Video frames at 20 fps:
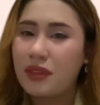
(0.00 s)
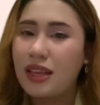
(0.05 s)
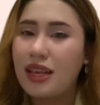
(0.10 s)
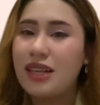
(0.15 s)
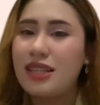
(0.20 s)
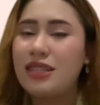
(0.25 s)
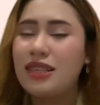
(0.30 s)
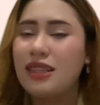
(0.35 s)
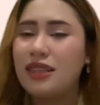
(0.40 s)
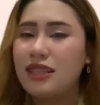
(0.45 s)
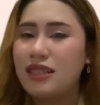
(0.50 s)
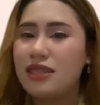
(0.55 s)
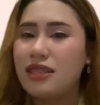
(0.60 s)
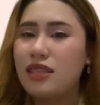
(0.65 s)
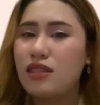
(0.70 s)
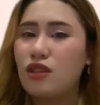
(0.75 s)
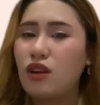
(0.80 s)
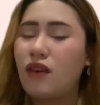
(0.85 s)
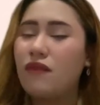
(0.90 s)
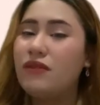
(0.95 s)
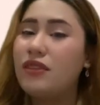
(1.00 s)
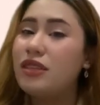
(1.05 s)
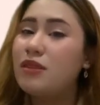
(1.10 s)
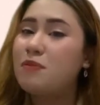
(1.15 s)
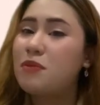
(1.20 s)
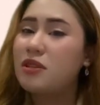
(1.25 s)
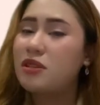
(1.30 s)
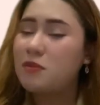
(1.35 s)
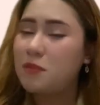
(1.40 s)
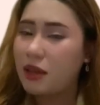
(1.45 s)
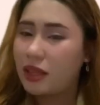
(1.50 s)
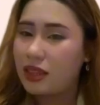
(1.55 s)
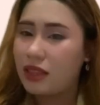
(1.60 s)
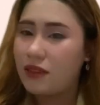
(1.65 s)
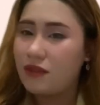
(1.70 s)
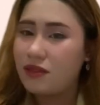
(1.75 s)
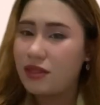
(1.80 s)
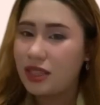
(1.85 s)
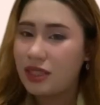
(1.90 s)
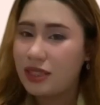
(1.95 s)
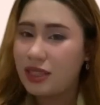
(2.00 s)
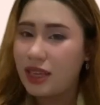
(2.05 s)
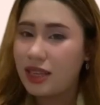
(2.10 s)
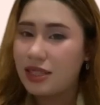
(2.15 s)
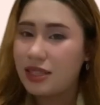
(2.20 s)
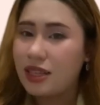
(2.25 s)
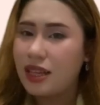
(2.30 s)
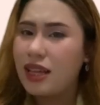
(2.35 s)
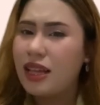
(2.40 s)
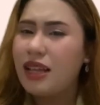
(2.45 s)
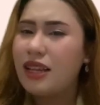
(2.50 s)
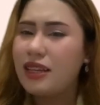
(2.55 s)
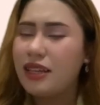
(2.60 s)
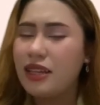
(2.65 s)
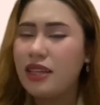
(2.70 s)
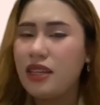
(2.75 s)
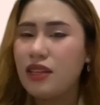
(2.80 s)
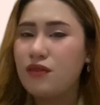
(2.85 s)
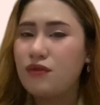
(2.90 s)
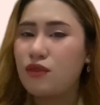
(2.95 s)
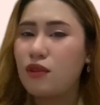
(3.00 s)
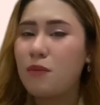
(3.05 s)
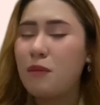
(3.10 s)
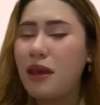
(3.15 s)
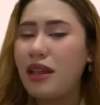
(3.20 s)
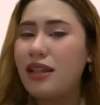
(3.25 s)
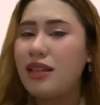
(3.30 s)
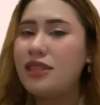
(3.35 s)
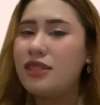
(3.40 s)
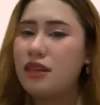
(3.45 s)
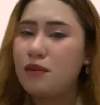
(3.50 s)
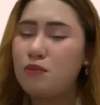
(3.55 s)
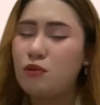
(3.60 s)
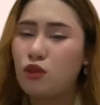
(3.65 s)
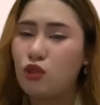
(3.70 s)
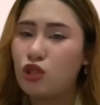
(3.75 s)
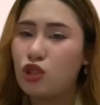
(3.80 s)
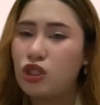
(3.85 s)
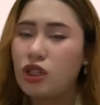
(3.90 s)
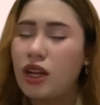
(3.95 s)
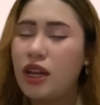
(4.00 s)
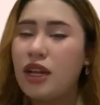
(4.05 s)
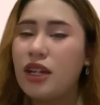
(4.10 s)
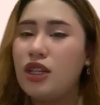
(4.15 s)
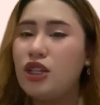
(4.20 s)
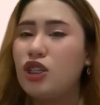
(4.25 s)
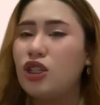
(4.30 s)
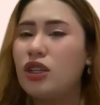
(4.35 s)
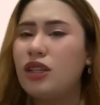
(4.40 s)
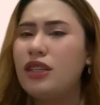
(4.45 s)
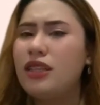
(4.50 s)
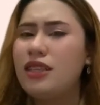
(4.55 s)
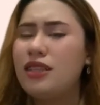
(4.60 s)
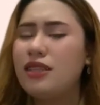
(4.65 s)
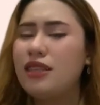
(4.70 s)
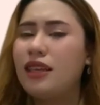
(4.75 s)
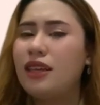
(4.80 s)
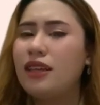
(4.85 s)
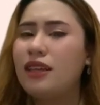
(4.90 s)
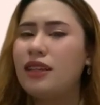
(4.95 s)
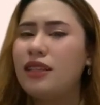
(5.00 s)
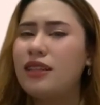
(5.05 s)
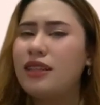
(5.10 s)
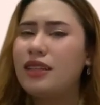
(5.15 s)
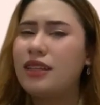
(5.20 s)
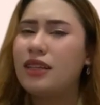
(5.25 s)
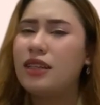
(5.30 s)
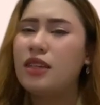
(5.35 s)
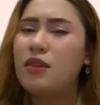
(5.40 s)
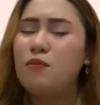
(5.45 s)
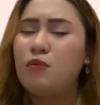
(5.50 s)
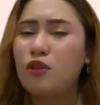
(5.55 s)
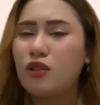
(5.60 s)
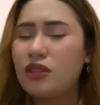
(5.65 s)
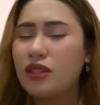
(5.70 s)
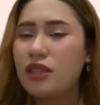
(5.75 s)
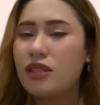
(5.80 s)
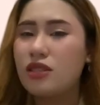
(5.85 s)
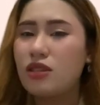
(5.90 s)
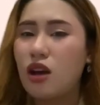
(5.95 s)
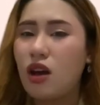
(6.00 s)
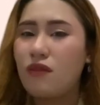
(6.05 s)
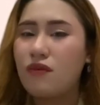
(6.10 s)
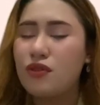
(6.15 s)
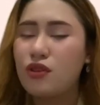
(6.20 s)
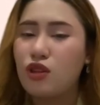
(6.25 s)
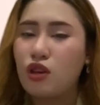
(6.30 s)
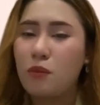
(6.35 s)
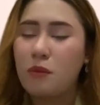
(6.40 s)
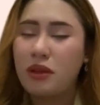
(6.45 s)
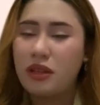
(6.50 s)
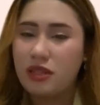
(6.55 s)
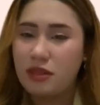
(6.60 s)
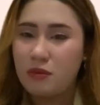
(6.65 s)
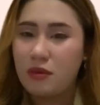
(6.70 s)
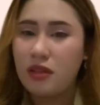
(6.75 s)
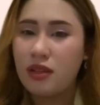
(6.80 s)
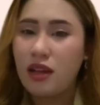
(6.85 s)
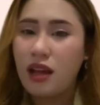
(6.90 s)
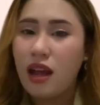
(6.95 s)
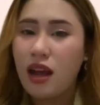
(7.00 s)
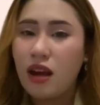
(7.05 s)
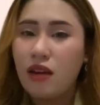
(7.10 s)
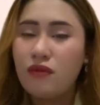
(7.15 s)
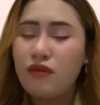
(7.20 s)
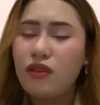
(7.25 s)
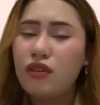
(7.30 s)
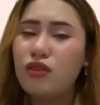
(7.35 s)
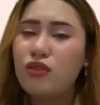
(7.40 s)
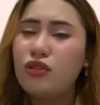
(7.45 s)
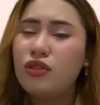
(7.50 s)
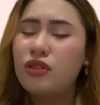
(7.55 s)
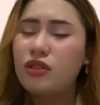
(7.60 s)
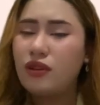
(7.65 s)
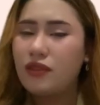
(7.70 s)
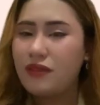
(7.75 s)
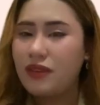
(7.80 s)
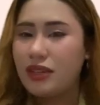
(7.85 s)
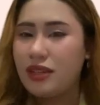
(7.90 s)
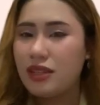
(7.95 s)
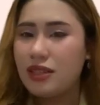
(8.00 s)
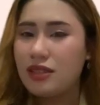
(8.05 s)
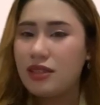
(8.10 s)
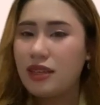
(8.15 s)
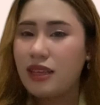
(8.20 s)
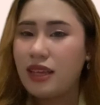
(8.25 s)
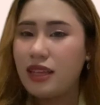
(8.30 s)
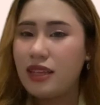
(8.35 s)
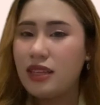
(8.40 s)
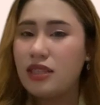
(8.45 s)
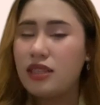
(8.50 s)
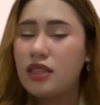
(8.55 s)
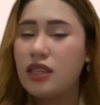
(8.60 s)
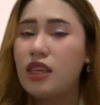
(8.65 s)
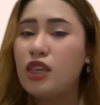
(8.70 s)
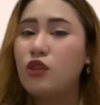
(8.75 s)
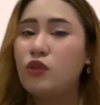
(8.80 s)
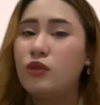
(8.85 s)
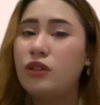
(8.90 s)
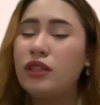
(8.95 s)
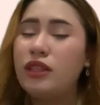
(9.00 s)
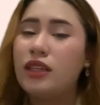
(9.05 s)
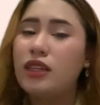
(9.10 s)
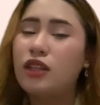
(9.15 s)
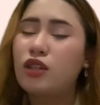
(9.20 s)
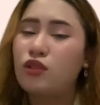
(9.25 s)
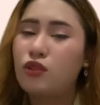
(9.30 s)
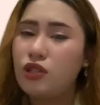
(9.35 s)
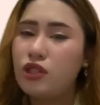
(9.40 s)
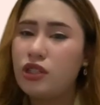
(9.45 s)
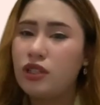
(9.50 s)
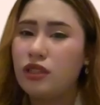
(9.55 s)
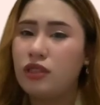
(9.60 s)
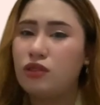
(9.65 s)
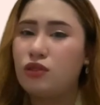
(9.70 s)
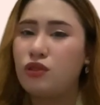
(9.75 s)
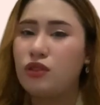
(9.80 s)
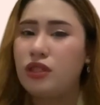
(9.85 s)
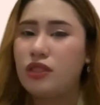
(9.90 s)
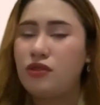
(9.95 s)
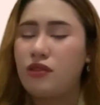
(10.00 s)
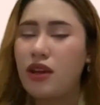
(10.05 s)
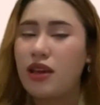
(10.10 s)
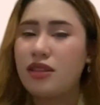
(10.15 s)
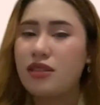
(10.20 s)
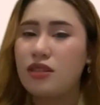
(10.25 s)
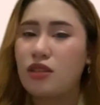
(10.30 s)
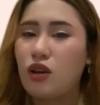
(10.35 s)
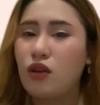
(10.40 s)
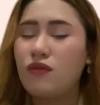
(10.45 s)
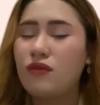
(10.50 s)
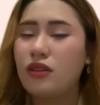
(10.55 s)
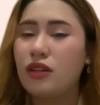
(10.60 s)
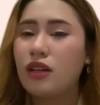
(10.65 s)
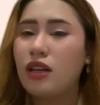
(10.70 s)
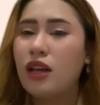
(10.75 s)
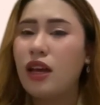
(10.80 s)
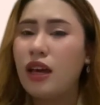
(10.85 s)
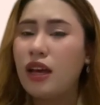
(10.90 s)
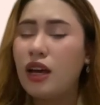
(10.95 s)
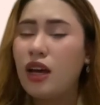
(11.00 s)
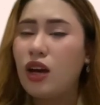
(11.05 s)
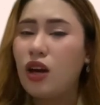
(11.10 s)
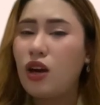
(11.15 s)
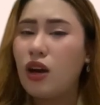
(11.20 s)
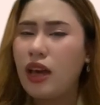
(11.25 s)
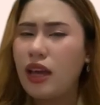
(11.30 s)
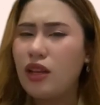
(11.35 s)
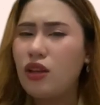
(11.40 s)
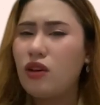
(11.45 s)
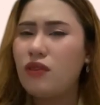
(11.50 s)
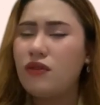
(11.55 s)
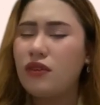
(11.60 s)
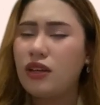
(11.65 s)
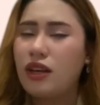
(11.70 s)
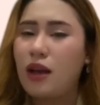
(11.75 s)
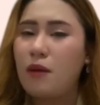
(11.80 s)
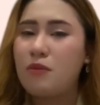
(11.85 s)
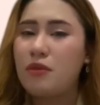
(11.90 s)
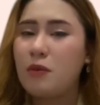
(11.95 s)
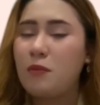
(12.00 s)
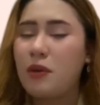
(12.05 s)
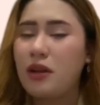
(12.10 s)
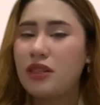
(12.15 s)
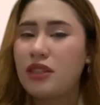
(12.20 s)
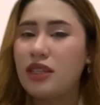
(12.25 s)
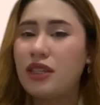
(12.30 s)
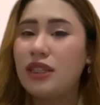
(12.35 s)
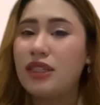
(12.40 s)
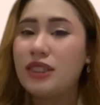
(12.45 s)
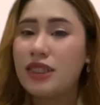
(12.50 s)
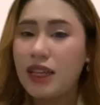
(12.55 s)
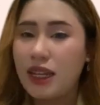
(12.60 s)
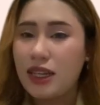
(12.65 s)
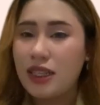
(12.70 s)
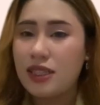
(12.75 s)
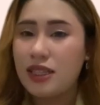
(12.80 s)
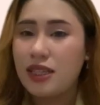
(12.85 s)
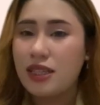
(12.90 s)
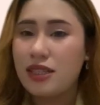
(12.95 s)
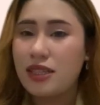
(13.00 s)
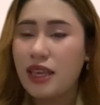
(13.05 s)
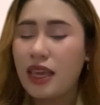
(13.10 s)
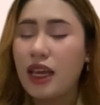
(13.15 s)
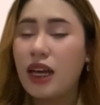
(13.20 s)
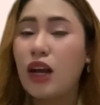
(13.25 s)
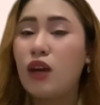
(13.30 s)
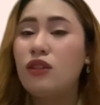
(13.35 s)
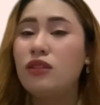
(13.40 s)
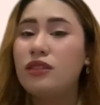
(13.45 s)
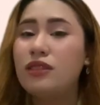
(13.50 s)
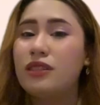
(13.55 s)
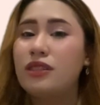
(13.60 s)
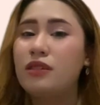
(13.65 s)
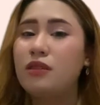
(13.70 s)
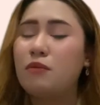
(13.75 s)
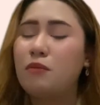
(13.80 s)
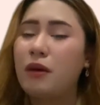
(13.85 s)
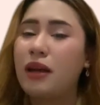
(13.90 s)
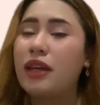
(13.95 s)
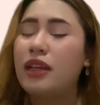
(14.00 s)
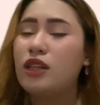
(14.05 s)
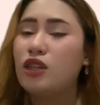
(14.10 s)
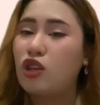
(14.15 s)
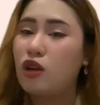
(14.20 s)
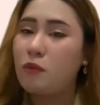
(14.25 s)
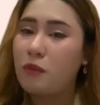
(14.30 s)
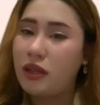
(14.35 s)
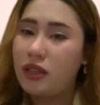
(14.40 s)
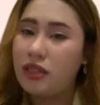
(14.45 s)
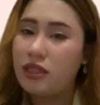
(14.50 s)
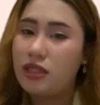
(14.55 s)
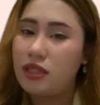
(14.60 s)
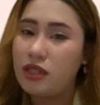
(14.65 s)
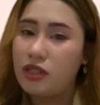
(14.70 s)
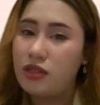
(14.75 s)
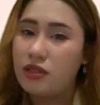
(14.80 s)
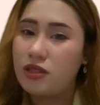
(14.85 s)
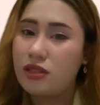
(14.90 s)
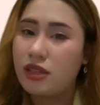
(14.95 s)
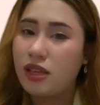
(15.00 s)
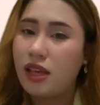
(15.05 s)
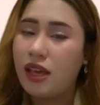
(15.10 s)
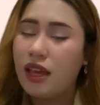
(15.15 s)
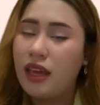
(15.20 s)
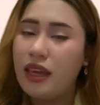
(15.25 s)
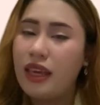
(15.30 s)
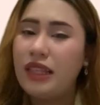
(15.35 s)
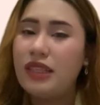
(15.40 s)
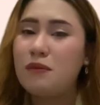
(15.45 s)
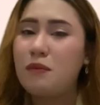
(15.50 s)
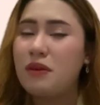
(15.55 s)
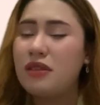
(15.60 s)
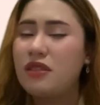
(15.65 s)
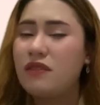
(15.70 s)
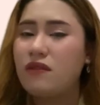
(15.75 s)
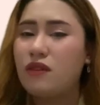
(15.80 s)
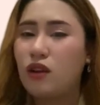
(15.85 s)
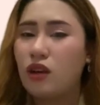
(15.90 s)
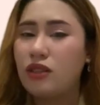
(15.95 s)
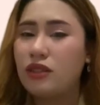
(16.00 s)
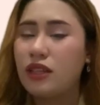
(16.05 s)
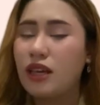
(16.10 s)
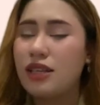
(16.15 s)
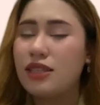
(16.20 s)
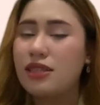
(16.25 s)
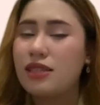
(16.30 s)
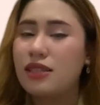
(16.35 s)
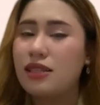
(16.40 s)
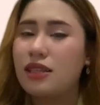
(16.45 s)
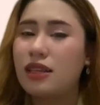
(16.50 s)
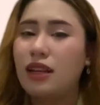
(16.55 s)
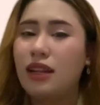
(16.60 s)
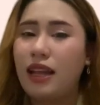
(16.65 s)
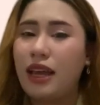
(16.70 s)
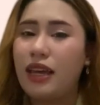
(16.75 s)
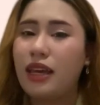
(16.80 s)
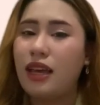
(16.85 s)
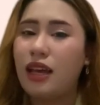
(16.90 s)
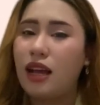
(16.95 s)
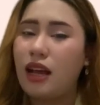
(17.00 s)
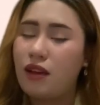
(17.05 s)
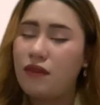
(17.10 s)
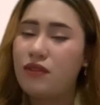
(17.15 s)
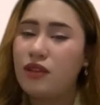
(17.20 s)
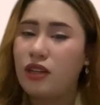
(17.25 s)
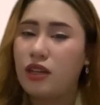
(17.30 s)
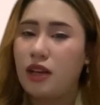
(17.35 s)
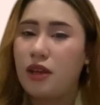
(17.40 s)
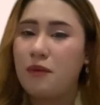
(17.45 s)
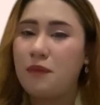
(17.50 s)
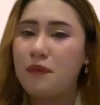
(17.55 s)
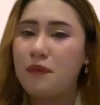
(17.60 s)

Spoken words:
A synthesis of this perspective suggests the need for a balanced approach, recognizing the importance of record management for good governance. It is equally crucial to address and overcome the practical challenges encountered by record managers in specific contexts like Africa.